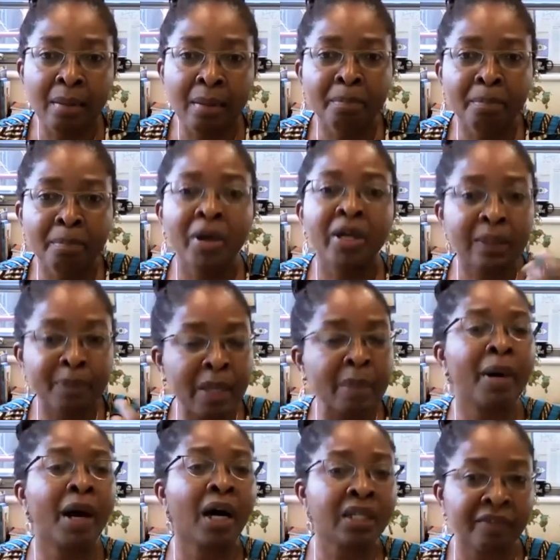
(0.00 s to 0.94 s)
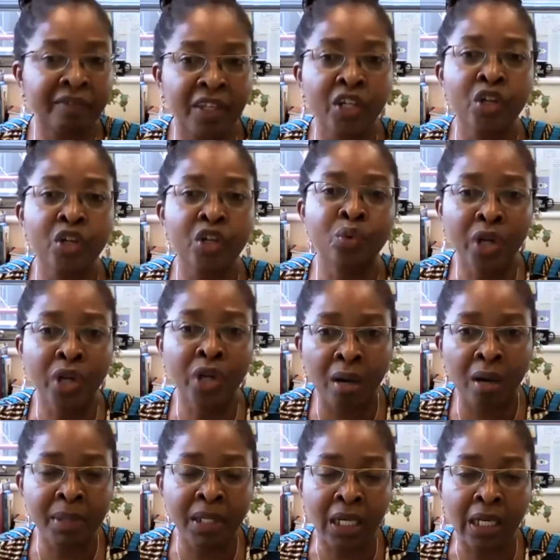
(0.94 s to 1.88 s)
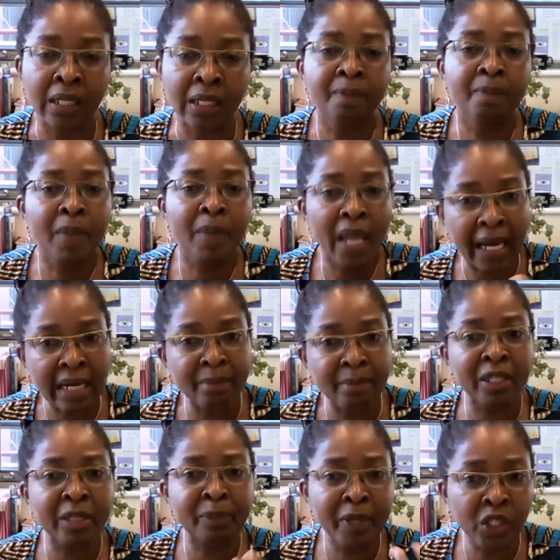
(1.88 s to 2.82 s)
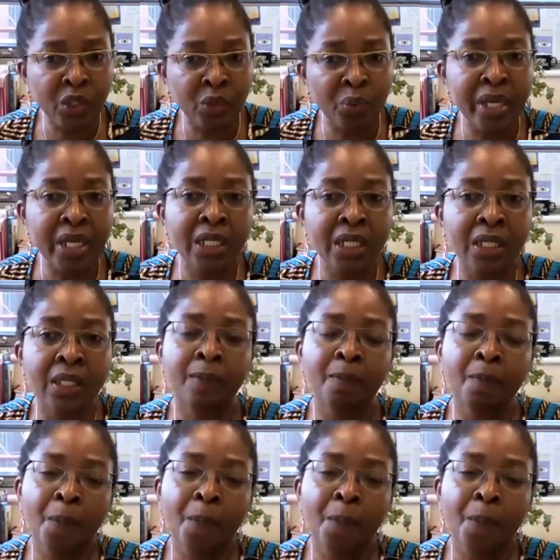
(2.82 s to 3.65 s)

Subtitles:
must be part of the new normal, and it must be twinned